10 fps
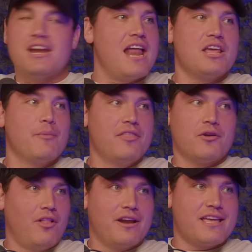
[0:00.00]
it anywhere that
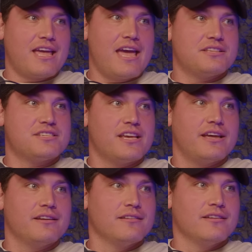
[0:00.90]
Claudia can't see
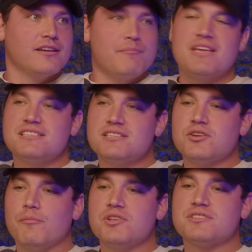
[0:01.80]
it. Yeah, because it's
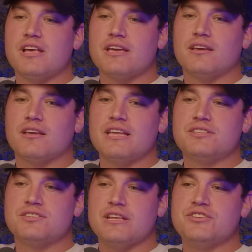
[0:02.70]
almost like
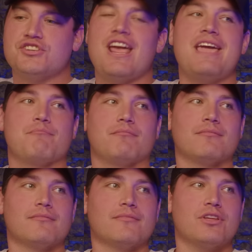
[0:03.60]
it's it's shame.
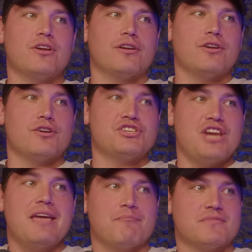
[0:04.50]
You're you're
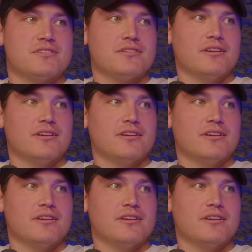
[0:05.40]
ashamed.